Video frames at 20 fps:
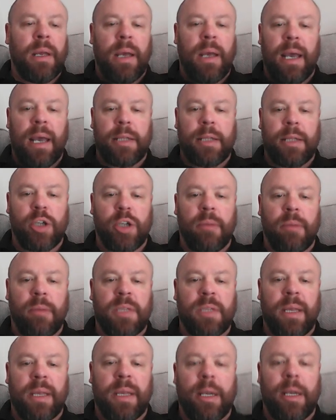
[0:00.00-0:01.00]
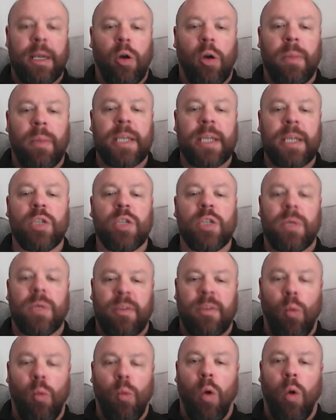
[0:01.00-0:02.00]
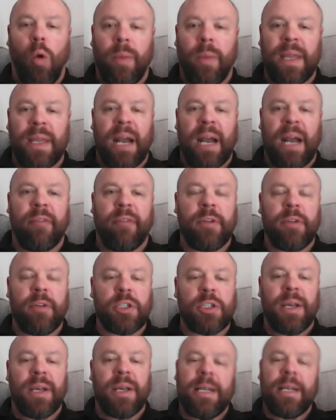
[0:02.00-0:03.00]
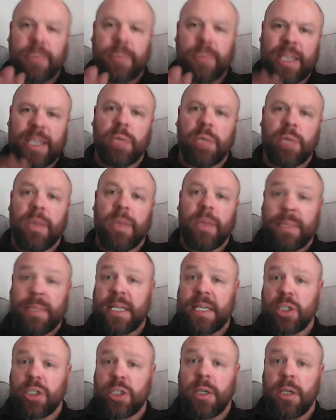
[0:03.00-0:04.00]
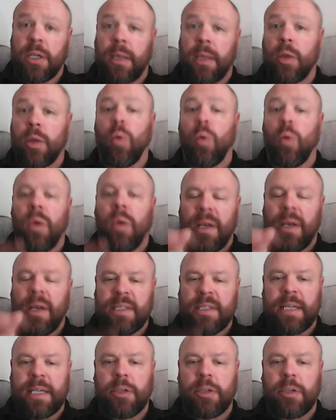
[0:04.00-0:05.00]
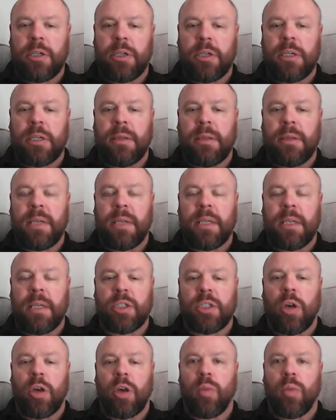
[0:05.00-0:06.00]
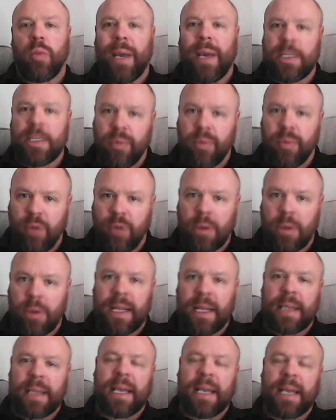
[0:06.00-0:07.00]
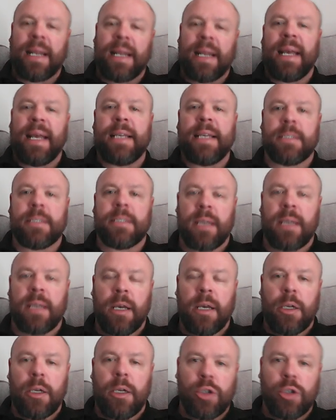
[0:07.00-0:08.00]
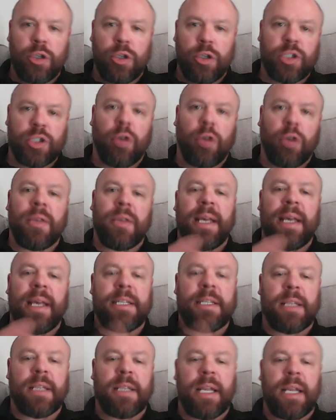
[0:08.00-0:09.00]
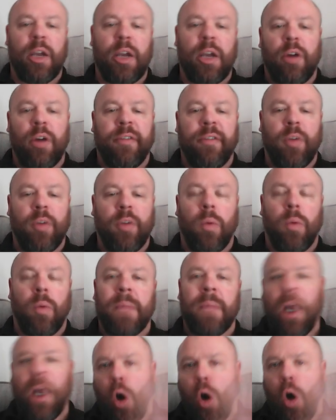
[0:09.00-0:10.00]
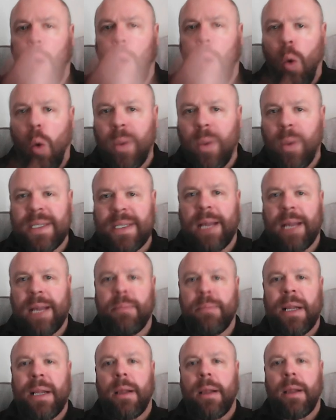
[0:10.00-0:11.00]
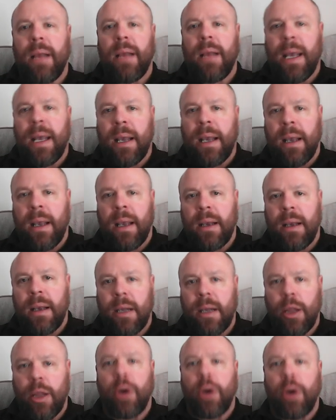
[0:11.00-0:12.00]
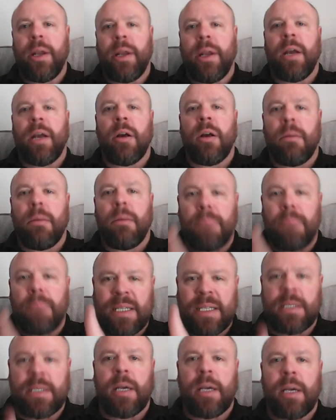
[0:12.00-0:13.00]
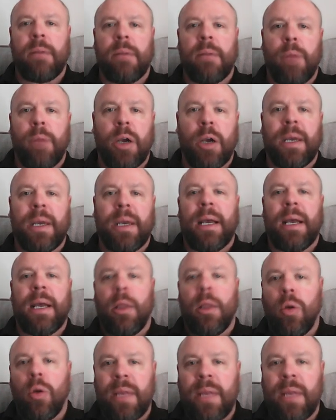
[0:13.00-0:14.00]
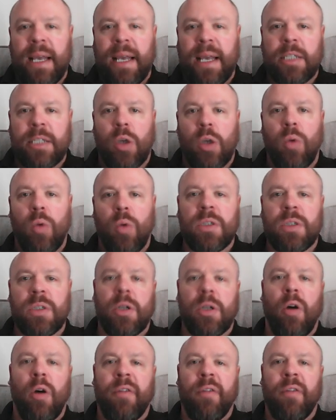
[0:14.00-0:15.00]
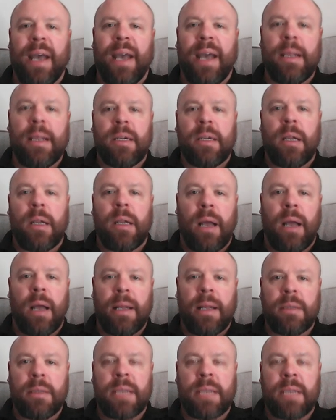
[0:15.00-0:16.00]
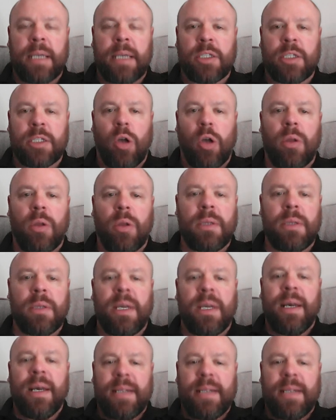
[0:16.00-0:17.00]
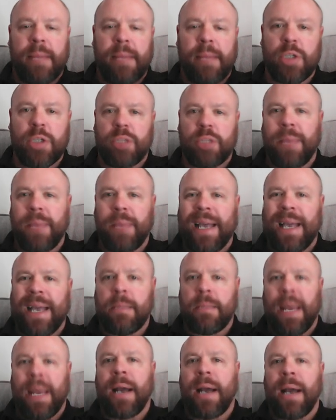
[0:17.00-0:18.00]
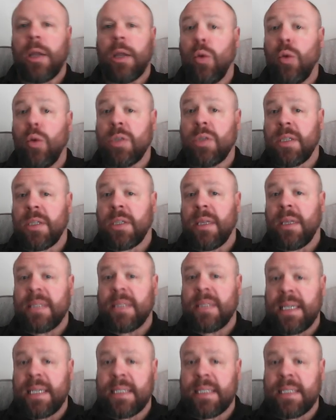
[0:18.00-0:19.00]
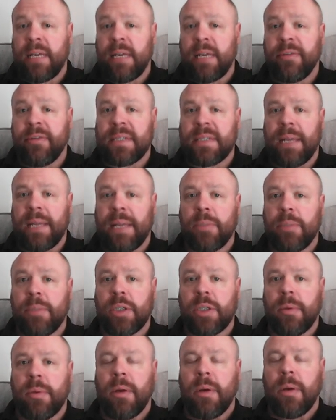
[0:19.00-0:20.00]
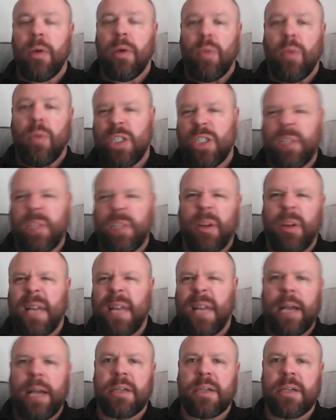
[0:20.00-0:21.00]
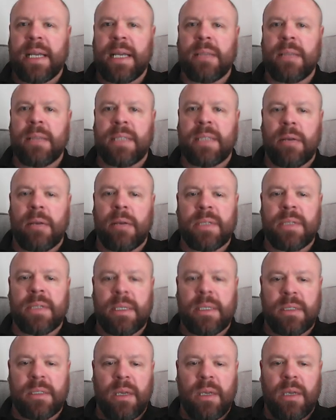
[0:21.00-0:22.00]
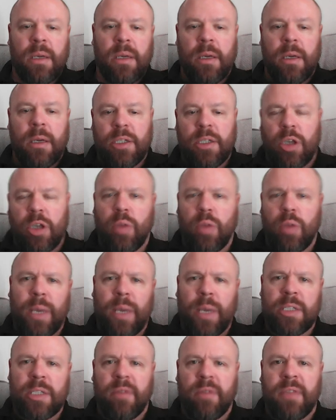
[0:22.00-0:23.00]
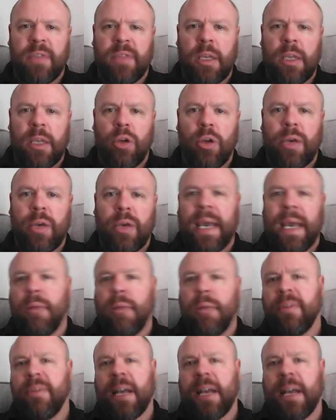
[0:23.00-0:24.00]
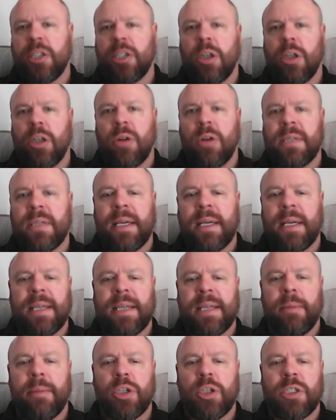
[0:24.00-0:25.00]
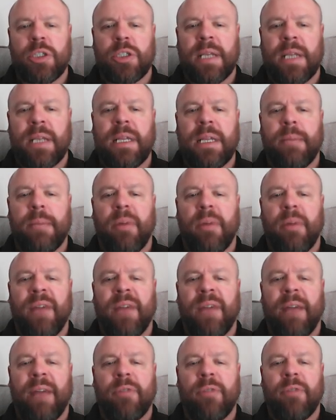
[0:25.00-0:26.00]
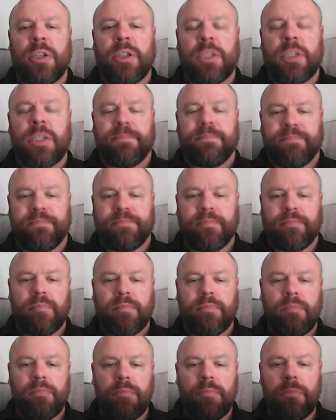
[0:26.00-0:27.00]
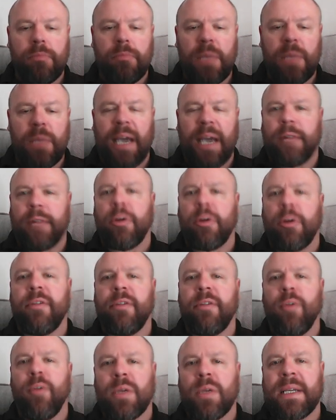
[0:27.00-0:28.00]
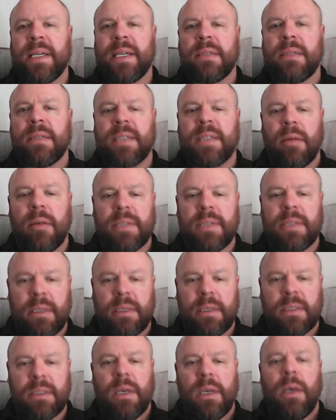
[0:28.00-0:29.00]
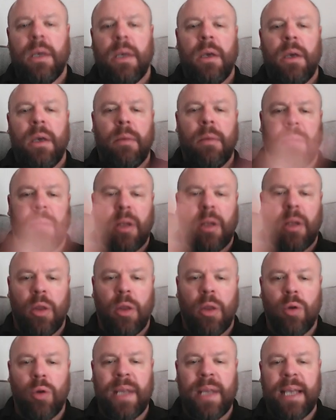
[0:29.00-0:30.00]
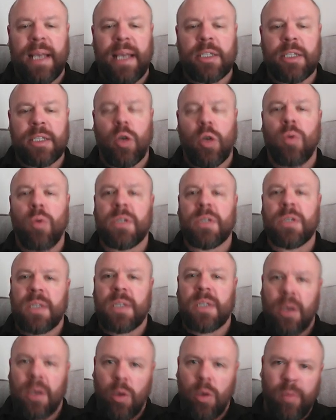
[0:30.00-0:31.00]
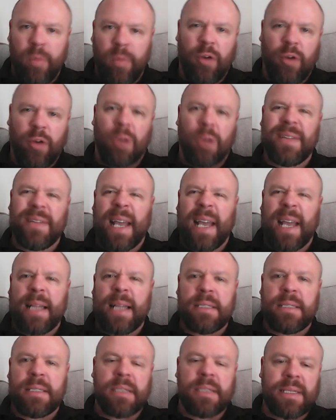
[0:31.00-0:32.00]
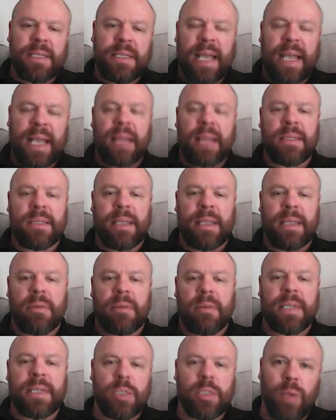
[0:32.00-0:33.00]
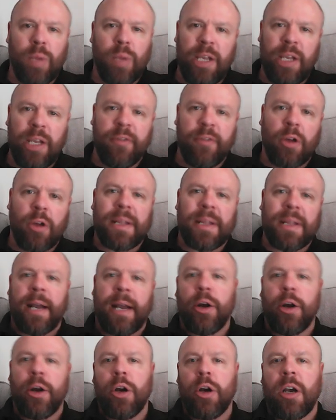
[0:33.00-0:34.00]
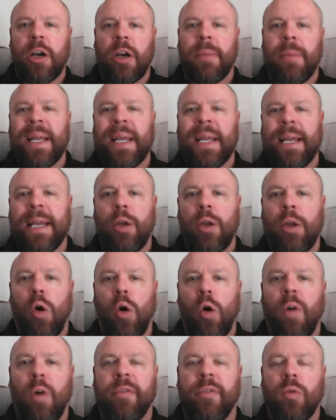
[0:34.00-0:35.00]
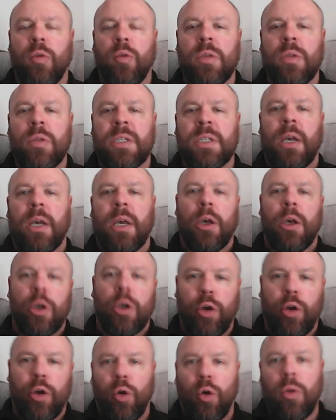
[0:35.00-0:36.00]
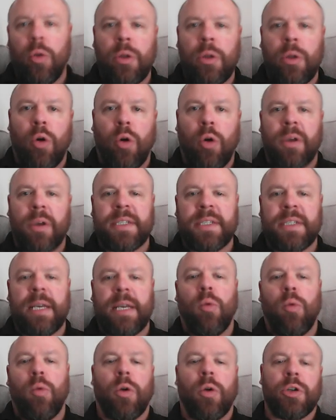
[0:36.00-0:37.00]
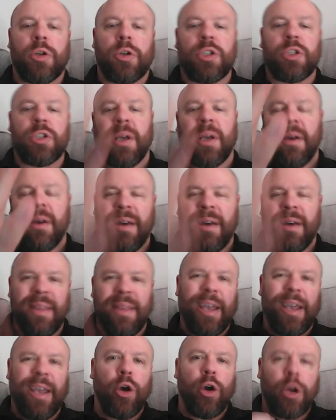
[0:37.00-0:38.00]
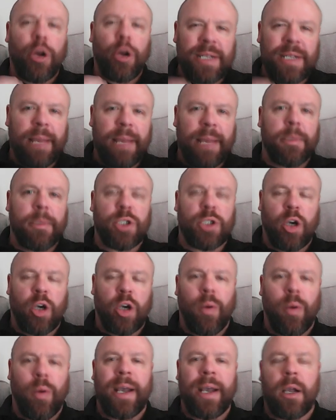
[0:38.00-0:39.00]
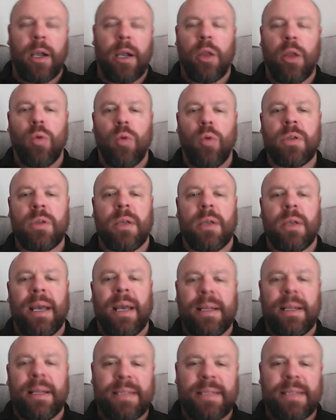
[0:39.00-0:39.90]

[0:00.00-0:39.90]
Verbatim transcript: in terms of the anomaly, so it's warmer than average, especially with the position of the low centered to the southwest. We've got that kind of east to the airflow. Always that bit uh, cloudier, mistier, murky along the east coast of England and uh, Scotland. Temperatures peg back close to the sea surface temperature, which is about 9 or 10 Celsius. Southwest of the UK, we've actually got the uh, temperatures slightly above average at around 14 Celsius. But along the east coast, we've got 9s and 10 Celsius. When you've got that air coming in off those cool North Sea waters, the air temperature quite close, it